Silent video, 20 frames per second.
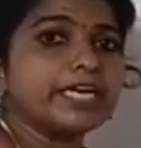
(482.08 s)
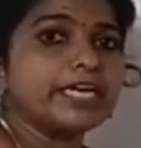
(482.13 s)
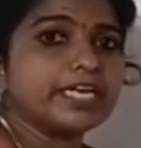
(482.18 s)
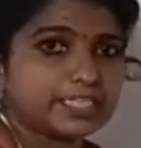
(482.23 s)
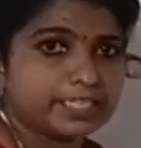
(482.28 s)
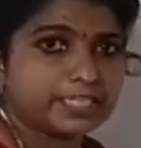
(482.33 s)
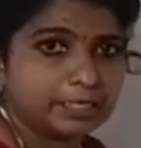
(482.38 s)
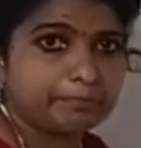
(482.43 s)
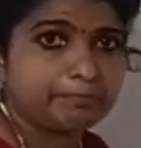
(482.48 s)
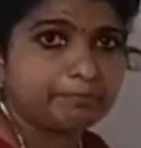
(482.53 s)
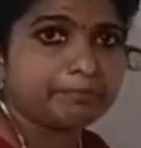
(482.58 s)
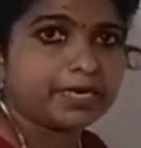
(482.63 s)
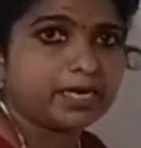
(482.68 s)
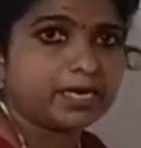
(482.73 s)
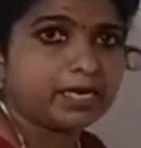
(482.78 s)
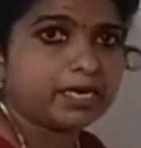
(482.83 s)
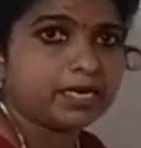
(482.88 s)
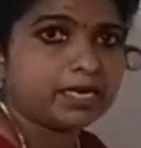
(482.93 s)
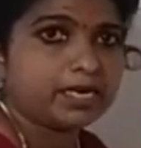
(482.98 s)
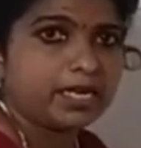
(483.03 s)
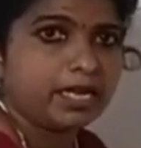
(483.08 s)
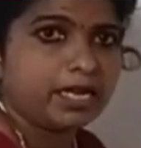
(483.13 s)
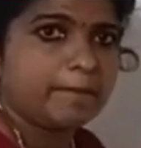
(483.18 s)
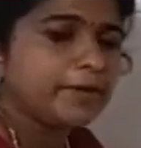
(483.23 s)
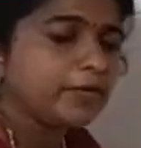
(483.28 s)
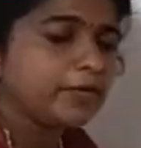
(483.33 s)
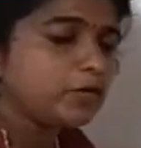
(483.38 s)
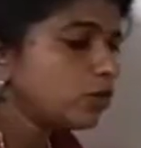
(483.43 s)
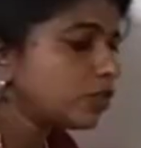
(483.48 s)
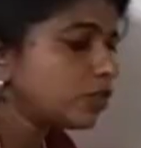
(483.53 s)
principle
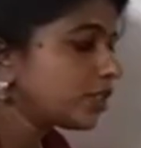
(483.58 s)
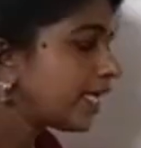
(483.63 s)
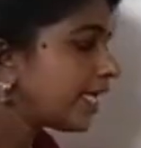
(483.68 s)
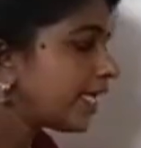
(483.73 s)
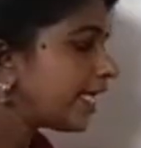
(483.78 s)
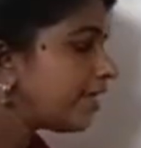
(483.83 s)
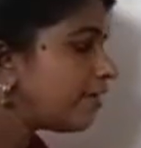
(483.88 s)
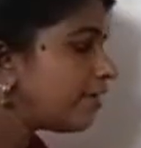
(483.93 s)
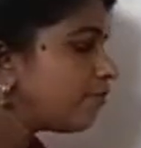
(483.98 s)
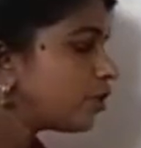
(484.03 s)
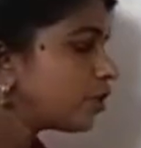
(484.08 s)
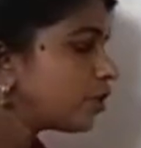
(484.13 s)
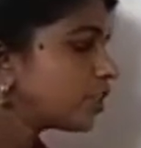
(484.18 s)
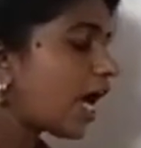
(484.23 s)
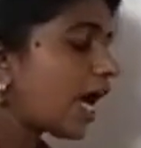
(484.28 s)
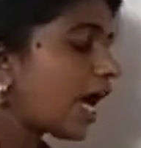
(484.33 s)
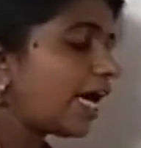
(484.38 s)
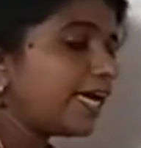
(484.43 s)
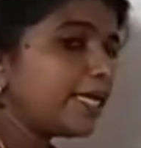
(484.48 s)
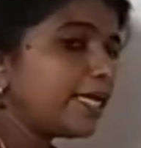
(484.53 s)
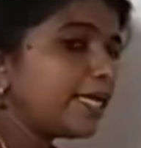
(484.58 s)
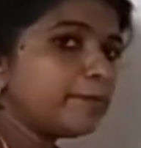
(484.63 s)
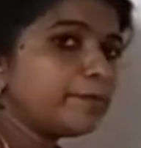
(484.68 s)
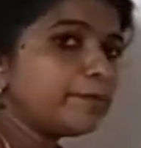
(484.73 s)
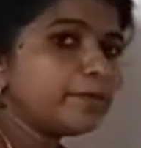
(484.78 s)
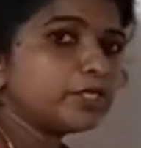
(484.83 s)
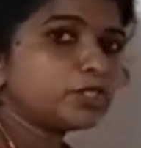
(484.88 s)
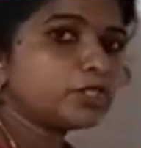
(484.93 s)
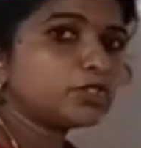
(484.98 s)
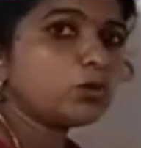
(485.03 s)
because he was
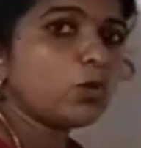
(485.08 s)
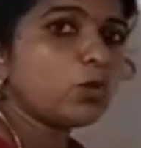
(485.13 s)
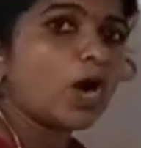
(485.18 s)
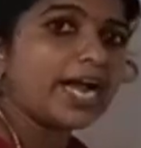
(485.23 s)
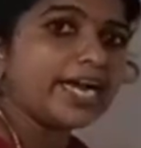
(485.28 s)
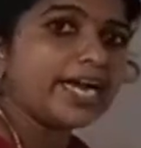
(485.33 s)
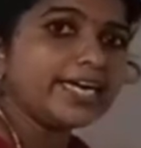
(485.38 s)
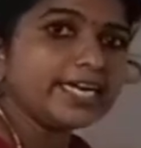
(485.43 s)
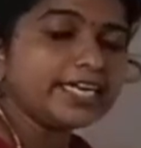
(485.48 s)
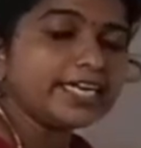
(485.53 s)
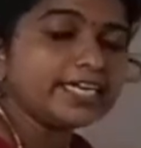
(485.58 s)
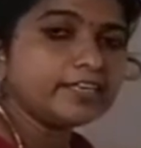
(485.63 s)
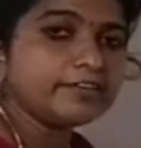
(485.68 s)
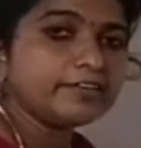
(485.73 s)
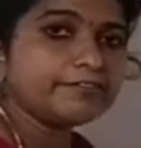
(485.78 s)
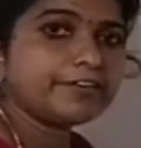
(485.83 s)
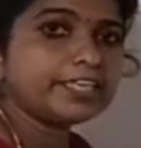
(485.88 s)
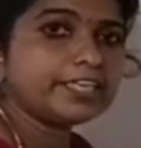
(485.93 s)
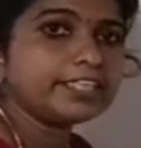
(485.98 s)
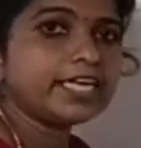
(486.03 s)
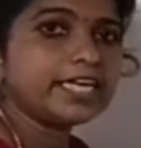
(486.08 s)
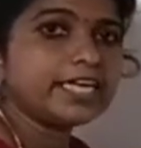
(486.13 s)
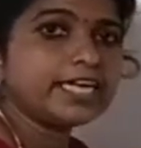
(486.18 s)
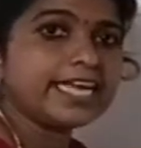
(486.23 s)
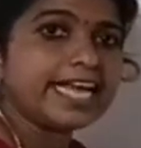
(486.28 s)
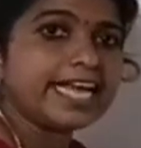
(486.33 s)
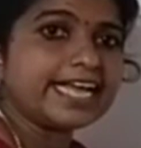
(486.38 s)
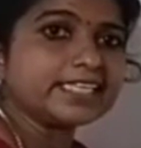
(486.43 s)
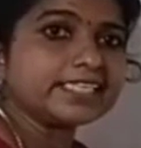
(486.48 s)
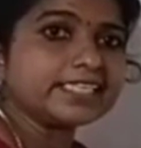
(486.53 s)
unable to identify the
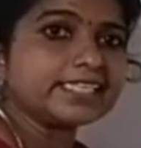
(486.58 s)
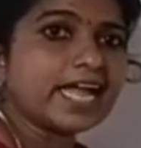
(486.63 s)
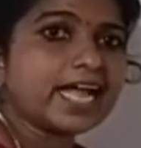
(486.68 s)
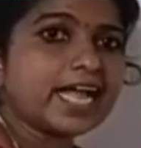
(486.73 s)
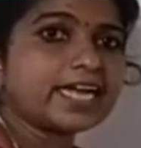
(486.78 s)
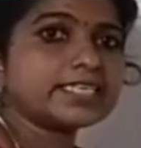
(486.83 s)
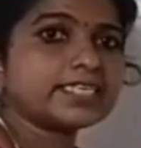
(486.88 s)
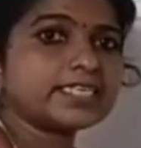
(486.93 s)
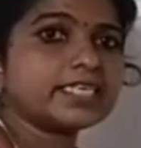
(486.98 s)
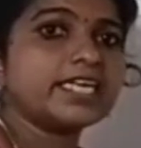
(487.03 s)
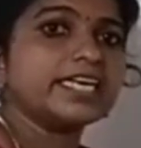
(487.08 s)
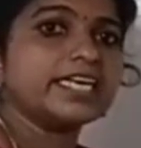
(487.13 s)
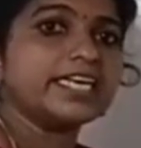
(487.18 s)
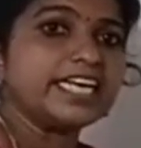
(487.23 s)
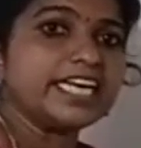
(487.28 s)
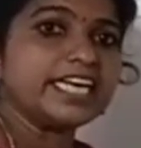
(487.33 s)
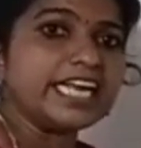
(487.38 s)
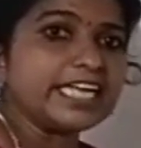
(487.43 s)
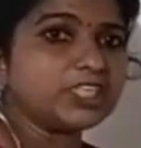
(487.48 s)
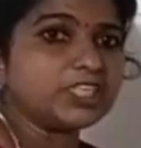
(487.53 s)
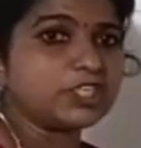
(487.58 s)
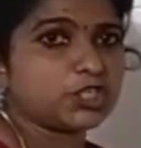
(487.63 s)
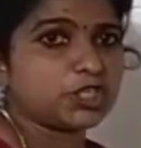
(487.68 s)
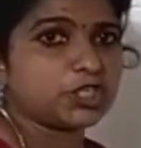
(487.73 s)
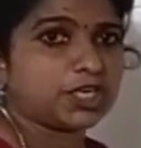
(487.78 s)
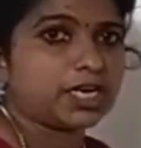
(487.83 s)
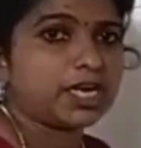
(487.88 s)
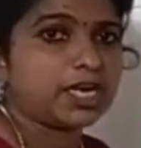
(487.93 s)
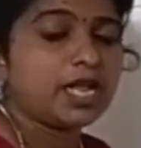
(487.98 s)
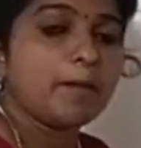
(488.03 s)
exact
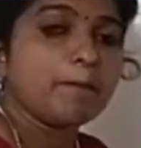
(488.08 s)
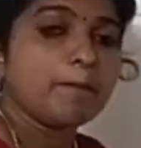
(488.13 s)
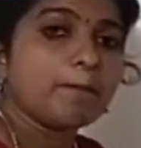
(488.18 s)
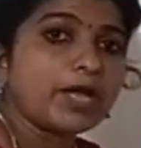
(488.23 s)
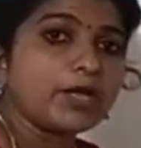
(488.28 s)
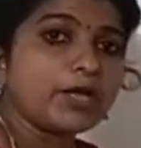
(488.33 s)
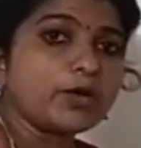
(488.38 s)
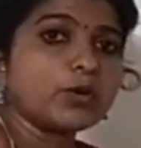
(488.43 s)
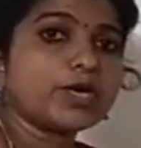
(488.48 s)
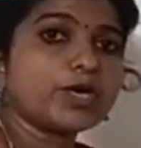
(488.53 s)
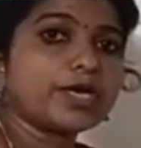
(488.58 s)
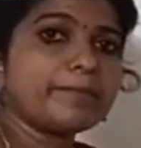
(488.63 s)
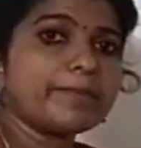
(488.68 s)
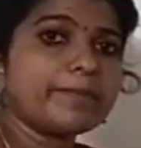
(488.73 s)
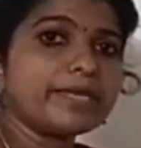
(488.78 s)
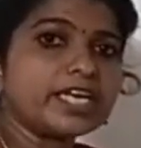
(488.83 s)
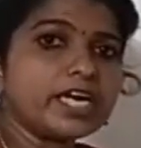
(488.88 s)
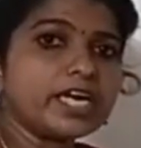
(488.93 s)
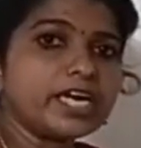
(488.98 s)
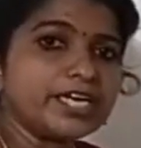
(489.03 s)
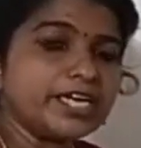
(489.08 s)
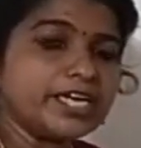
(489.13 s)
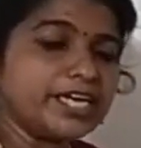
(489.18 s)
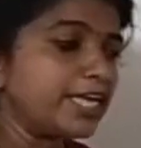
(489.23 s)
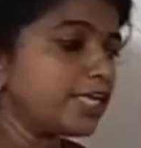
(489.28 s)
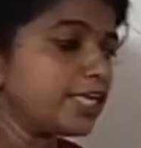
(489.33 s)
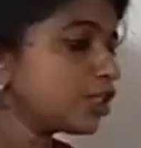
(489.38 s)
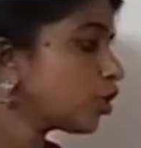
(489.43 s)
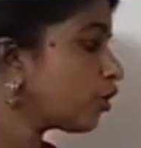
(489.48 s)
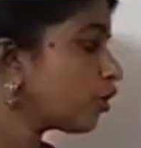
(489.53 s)
nature, biochemical
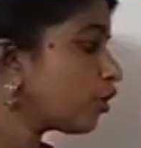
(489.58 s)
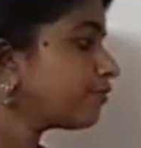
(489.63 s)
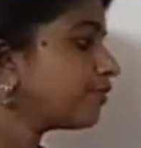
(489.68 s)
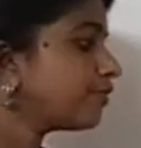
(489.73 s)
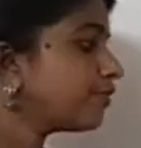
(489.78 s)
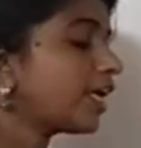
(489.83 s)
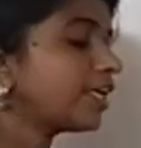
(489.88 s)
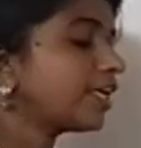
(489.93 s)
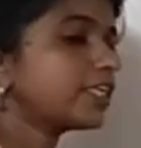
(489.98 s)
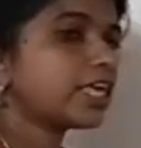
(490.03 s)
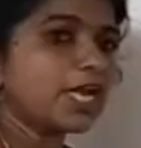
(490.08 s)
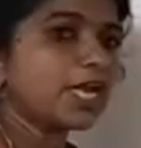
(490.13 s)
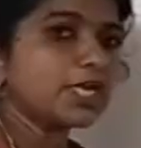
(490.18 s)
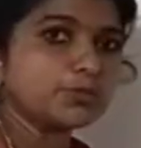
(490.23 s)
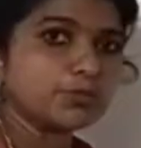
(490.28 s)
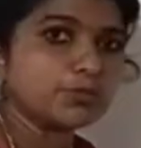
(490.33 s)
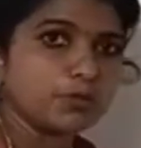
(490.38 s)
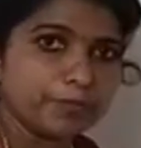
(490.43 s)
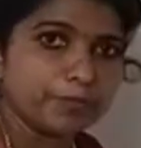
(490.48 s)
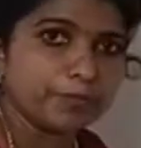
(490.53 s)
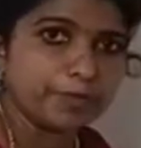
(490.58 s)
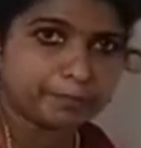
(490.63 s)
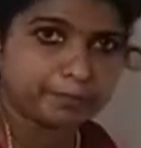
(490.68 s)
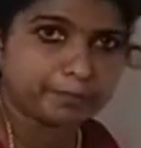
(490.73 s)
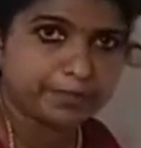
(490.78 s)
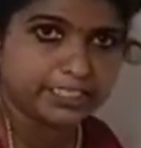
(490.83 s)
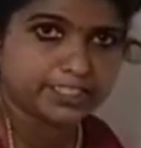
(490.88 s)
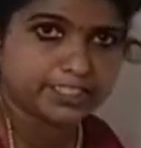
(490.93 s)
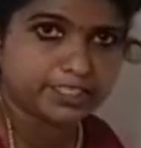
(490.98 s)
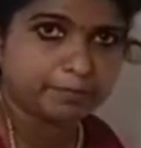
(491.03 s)
nature of that transforming
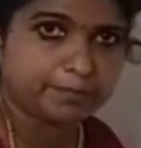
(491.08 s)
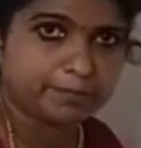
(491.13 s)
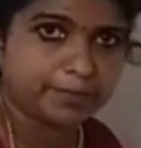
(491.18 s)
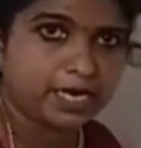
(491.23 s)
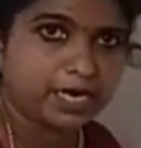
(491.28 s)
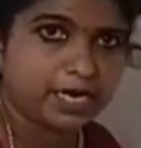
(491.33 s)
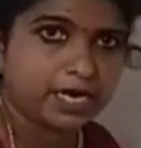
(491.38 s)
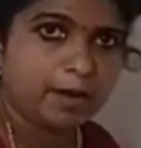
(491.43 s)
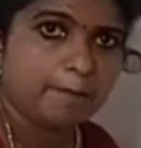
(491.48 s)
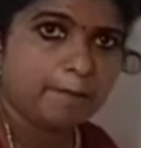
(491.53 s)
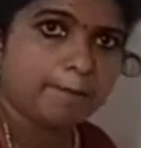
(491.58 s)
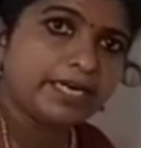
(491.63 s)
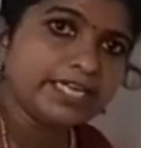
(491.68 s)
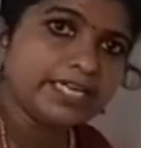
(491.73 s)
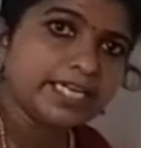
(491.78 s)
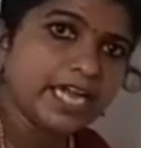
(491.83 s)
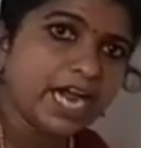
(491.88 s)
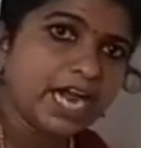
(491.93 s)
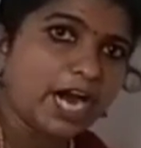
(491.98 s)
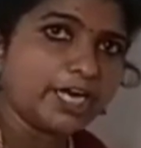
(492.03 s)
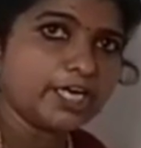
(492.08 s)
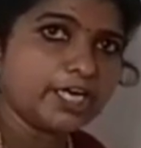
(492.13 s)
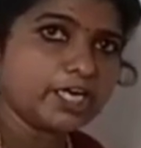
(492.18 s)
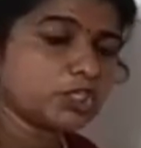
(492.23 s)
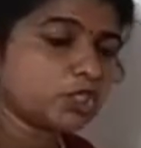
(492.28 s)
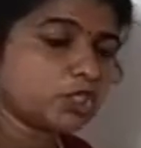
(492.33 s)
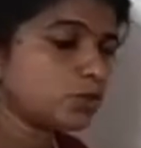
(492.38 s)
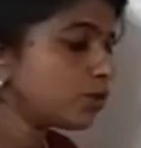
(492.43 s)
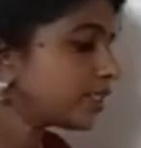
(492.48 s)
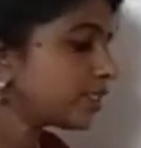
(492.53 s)
principle. But he
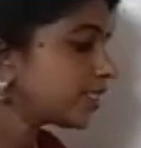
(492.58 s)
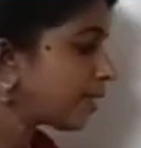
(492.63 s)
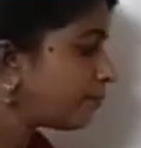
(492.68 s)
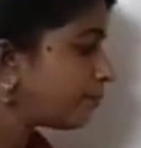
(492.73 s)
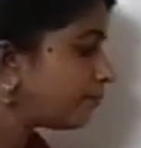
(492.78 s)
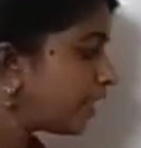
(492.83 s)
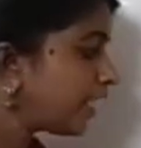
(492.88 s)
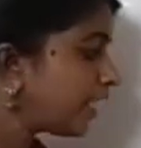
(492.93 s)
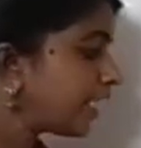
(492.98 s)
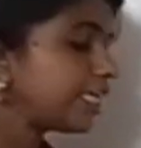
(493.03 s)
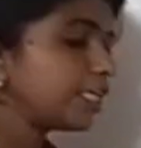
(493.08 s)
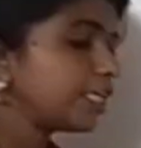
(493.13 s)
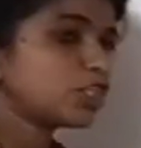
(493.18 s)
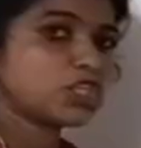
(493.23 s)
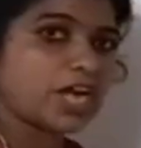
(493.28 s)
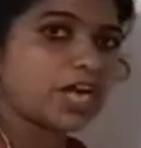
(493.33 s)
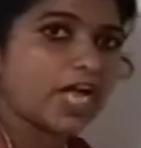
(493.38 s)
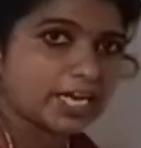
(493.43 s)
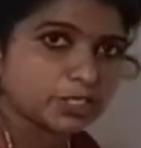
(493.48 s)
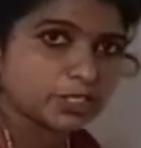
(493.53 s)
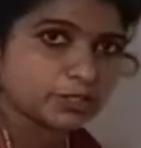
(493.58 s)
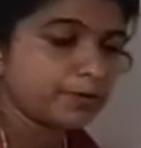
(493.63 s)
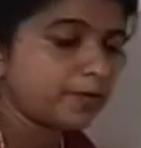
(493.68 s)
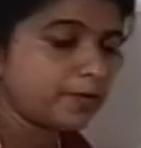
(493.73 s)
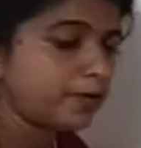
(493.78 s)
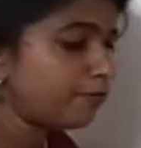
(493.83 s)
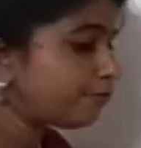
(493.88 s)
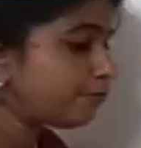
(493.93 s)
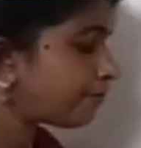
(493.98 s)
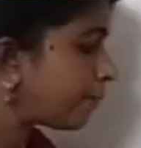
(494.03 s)
understood something is
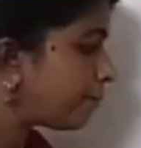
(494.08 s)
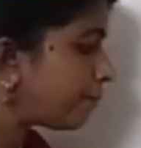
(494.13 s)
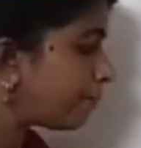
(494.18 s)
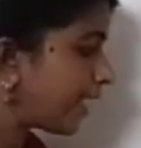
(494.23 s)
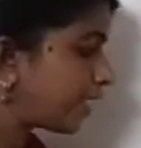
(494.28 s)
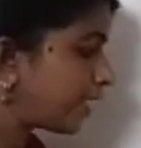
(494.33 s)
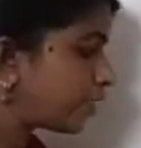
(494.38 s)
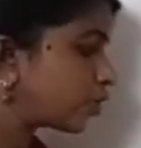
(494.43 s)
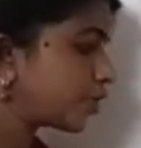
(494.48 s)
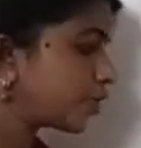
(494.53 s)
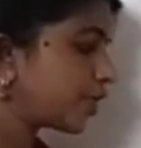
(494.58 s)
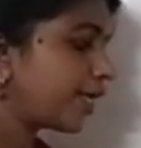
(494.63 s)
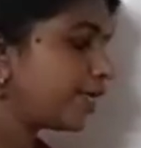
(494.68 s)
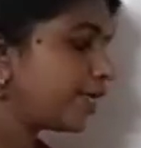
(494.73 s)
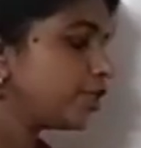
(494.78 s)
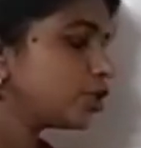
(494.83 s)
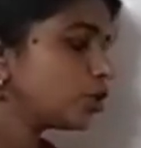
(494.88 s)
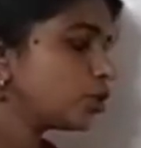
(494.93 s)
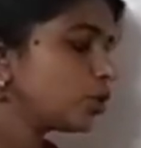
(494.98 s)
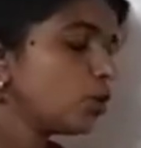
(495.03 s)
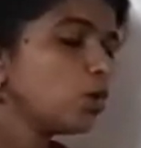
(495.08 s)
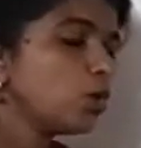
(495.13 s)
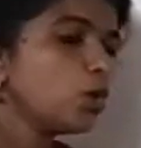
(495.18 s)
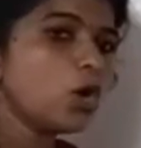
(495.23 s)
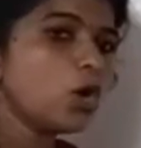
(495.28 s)
transferred from S strain to